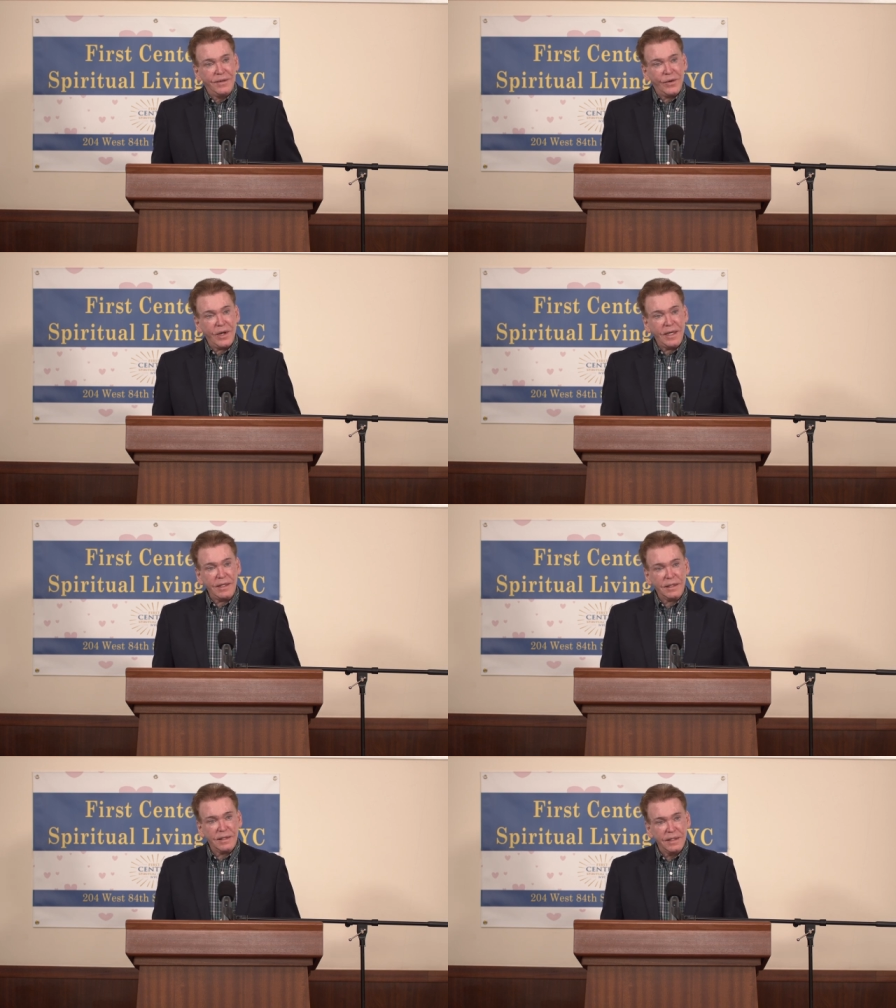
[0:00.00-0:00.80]

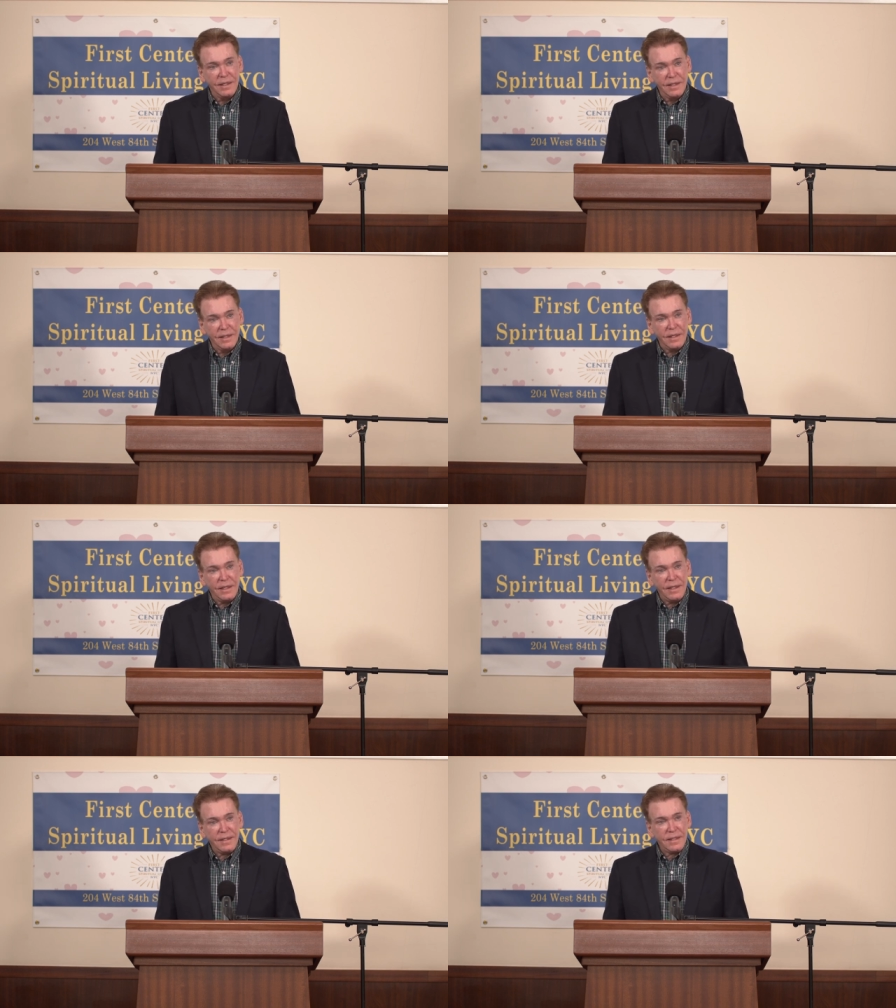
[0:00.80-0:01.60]
right?
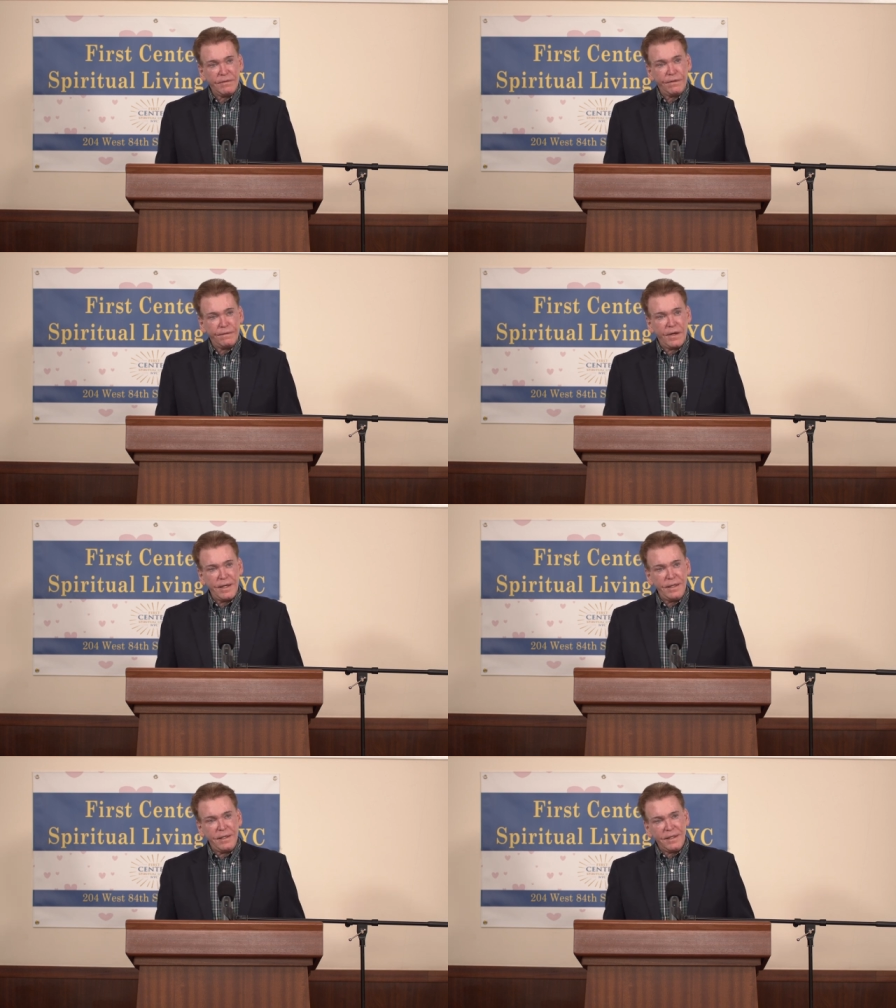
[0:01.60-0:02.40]
Is it
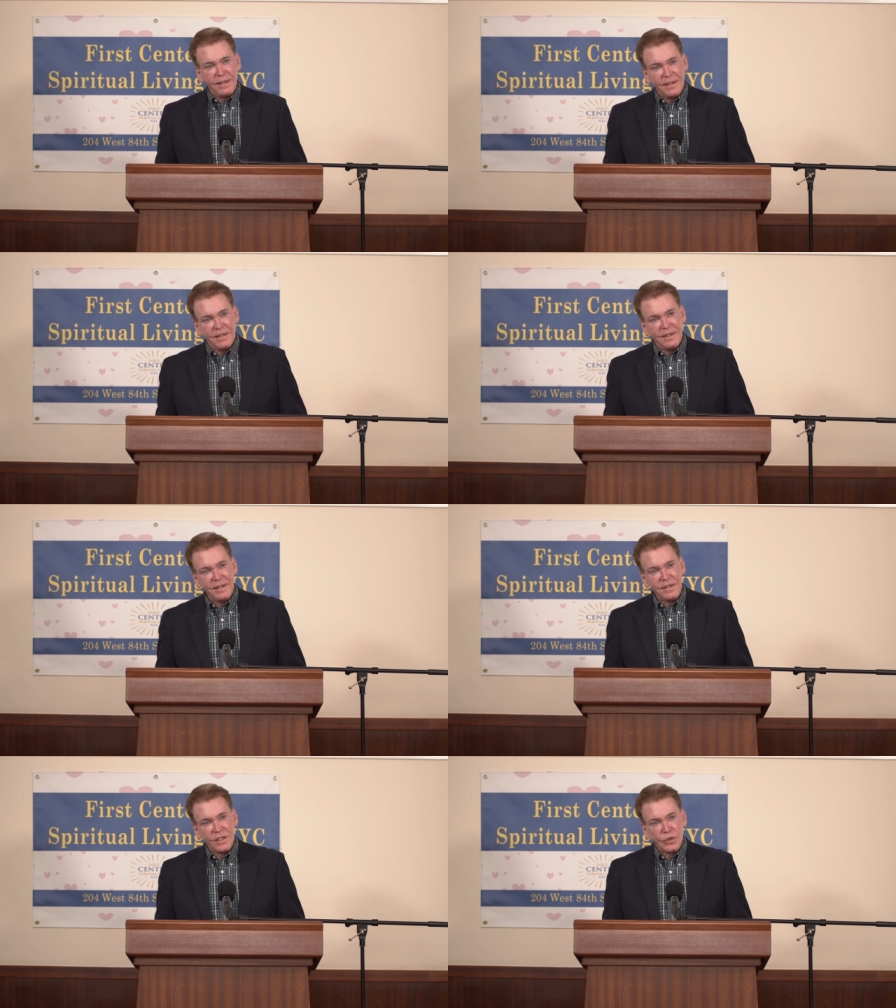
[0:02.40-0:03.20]
fun?
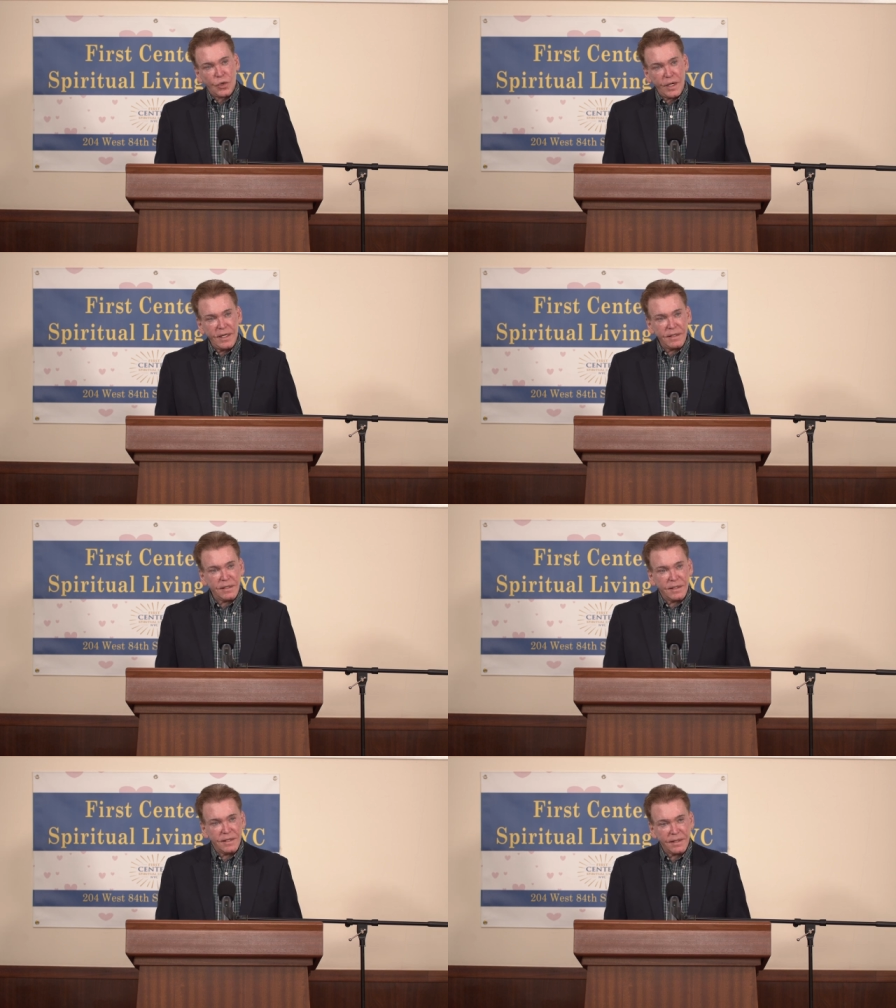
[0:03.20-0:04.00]
Is it
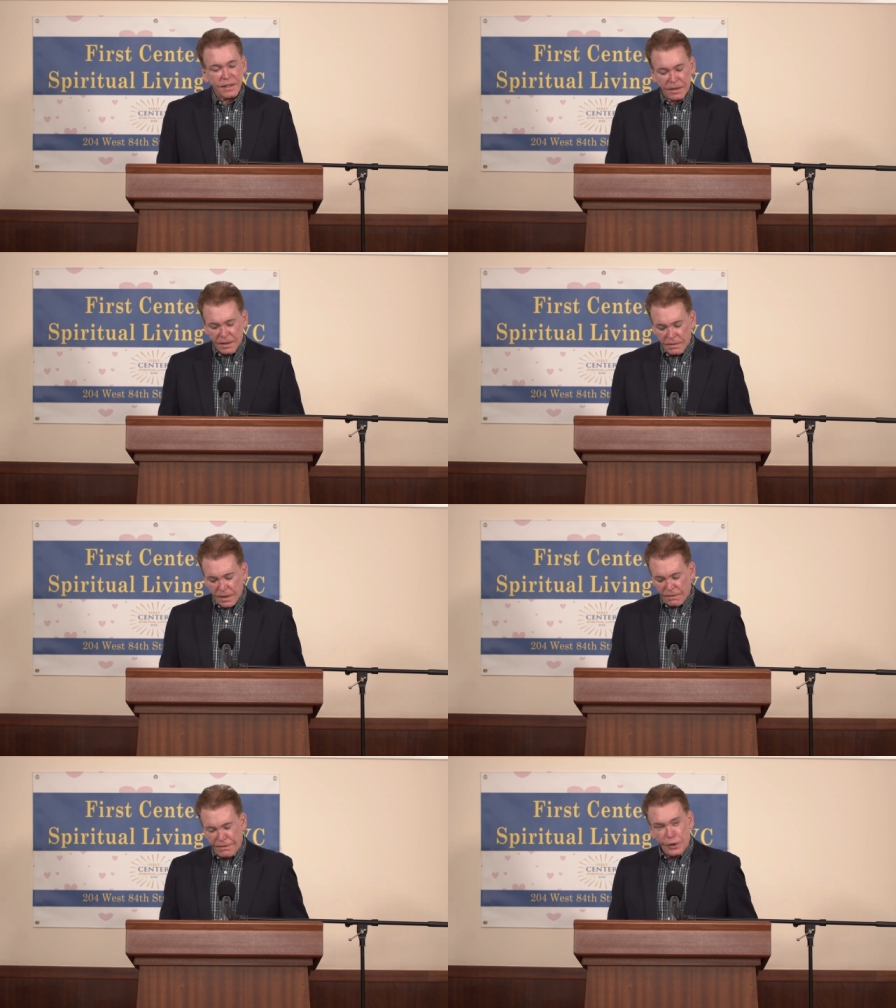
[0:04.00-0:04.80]
joyous? Is it
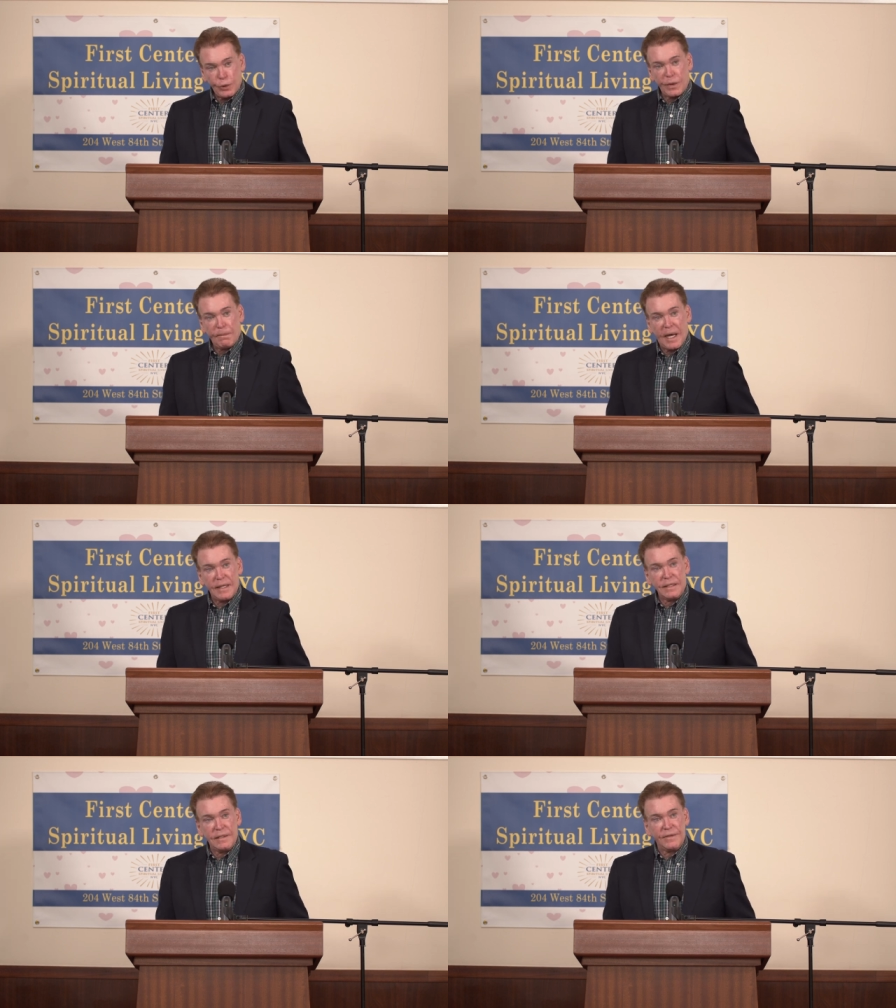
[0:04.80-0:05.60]
filled with
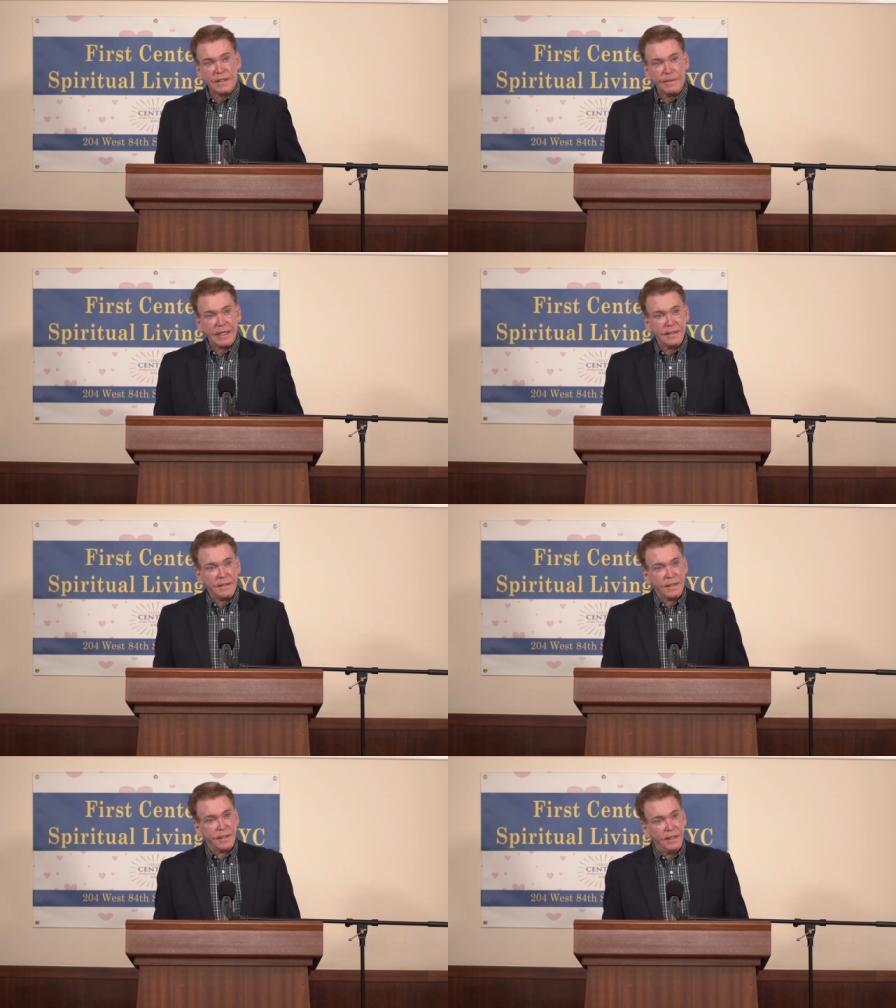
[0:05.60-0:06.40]
positive
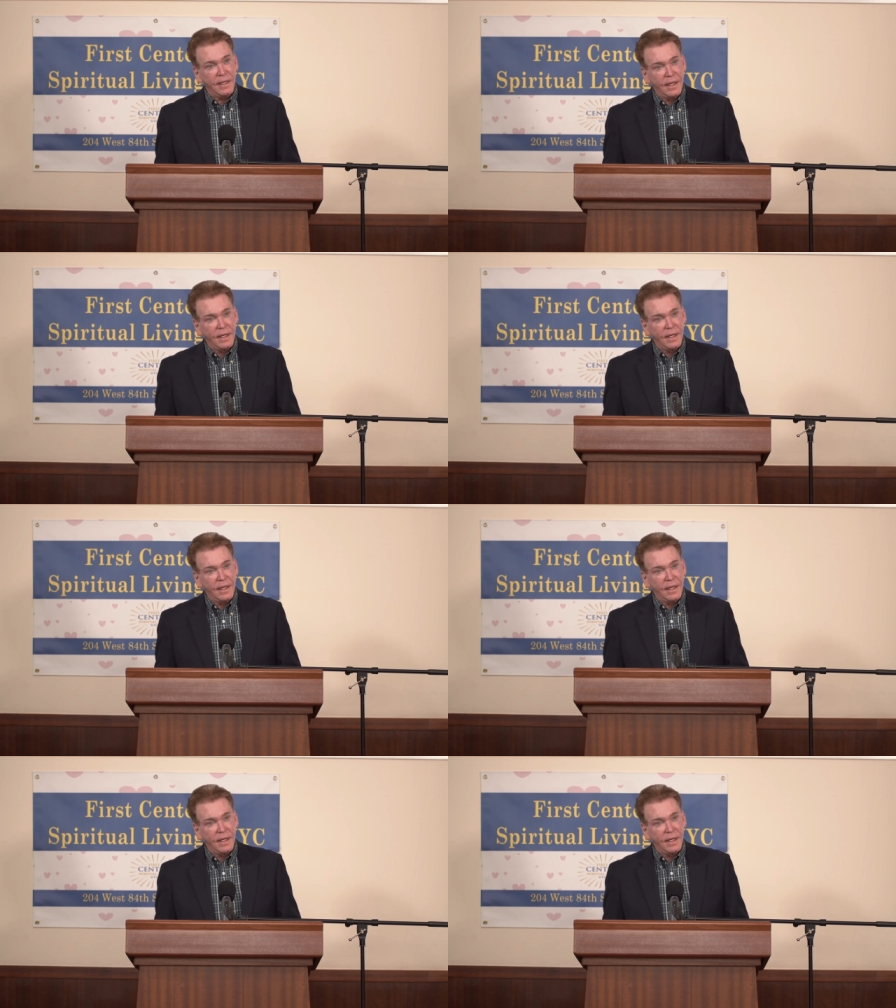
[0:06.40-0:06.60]
expectancy?